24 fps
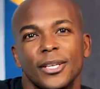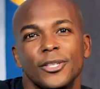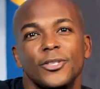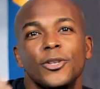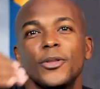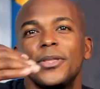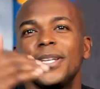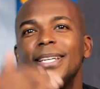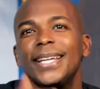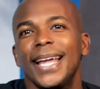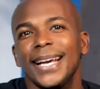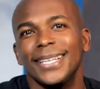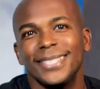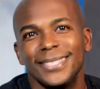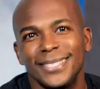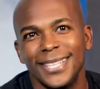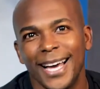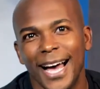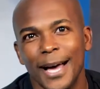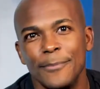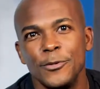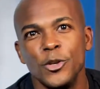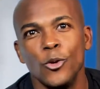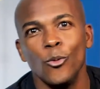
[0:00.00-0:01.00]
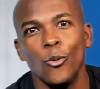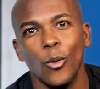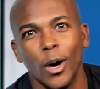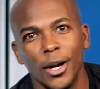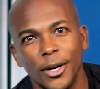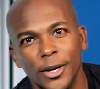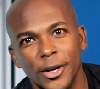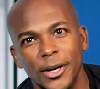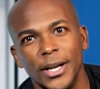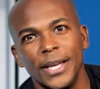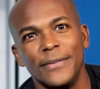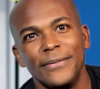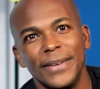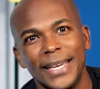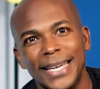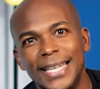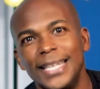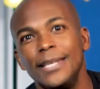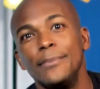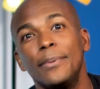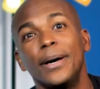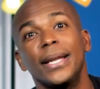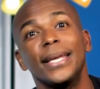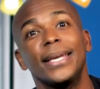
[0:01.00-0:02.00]
So the next time you wonder if
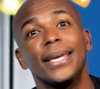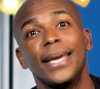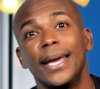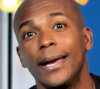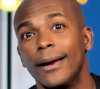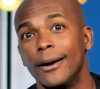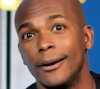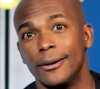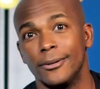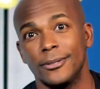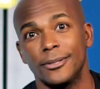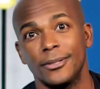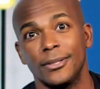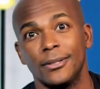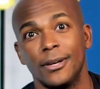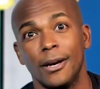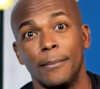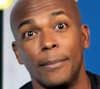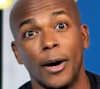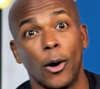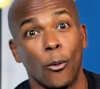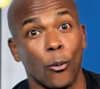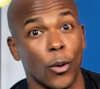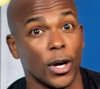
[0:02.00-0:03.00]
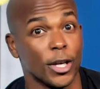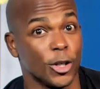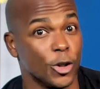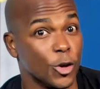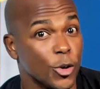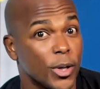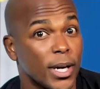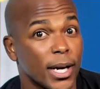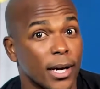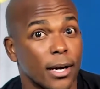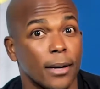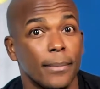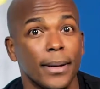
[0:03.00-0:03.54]
anybody cares about what you care